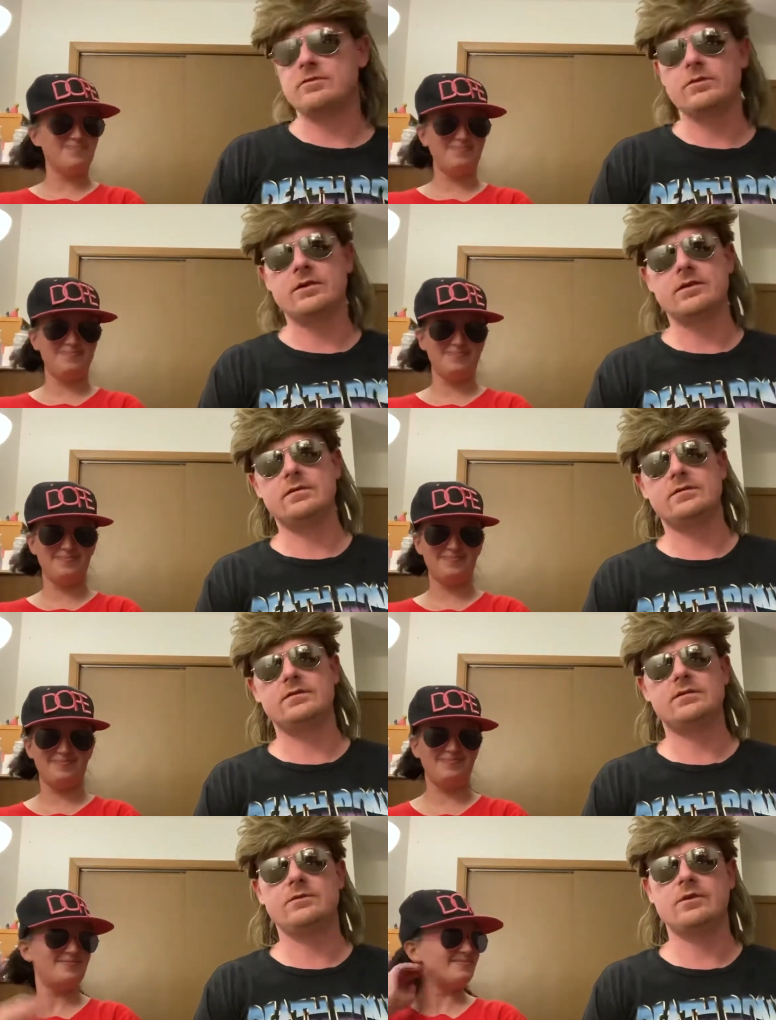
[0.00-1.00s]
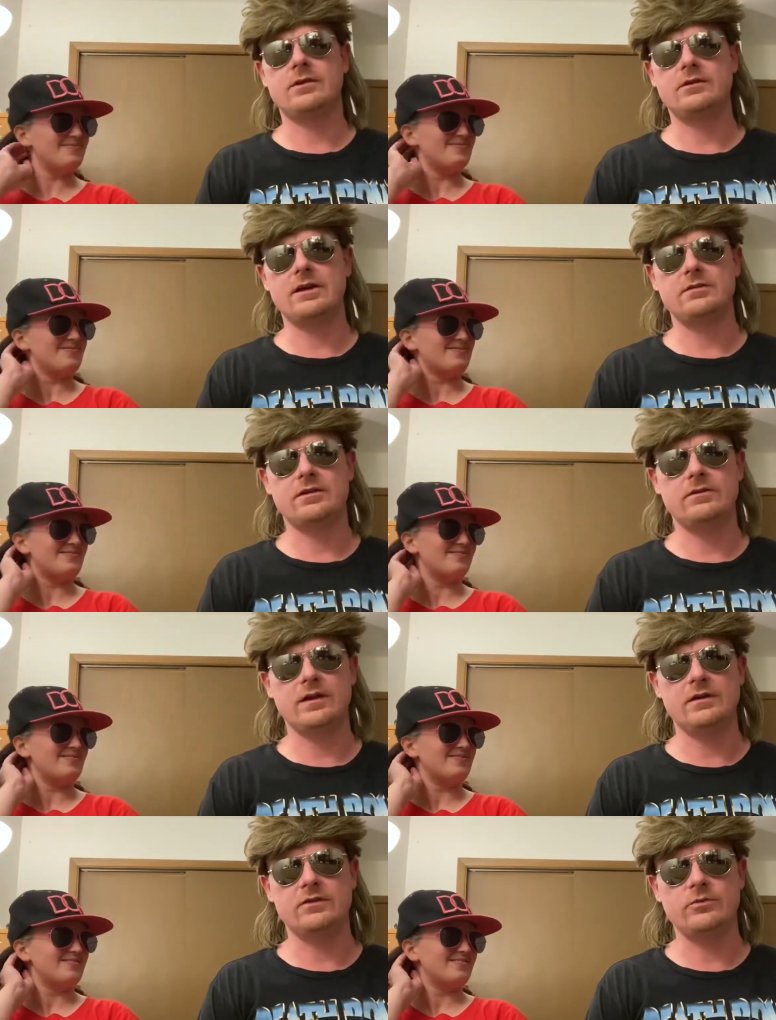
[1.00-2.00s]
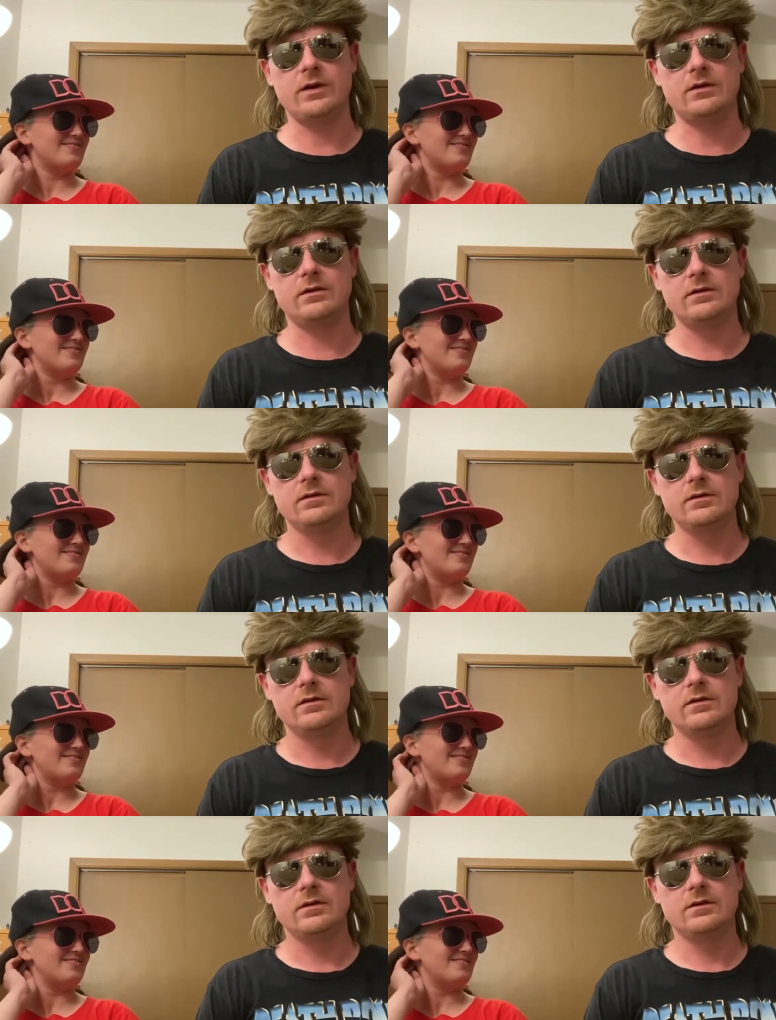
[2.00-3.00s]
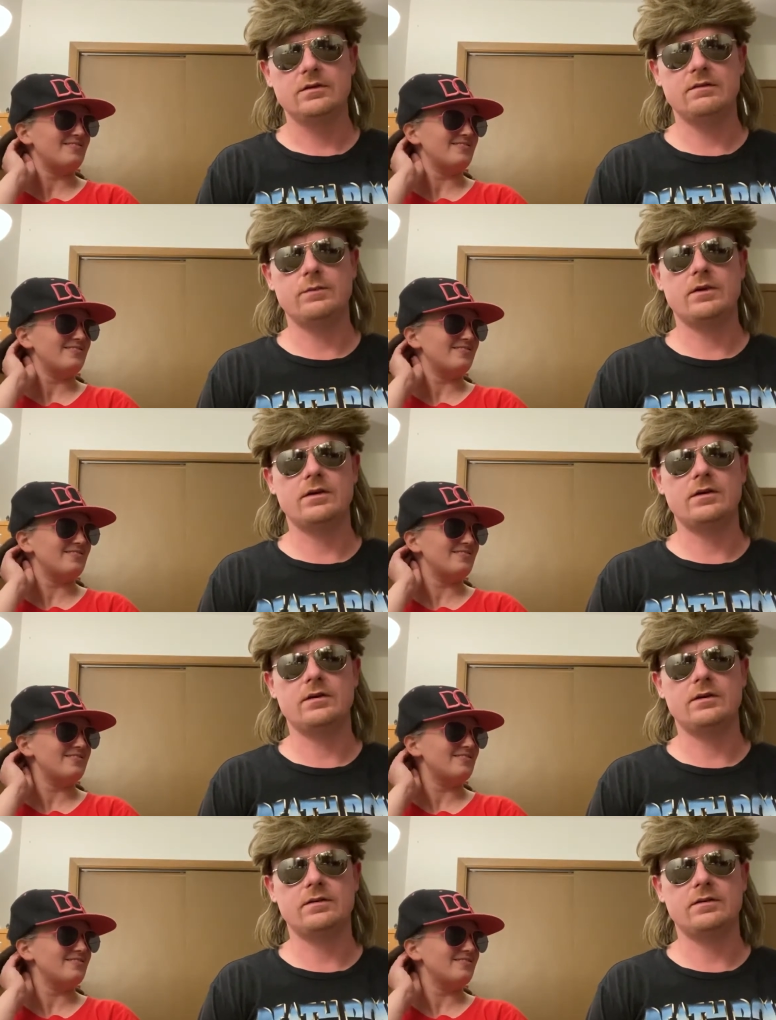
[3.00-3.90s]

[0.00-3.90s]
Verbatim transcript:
Speaker 1: work. Working her ass off again this week. Just because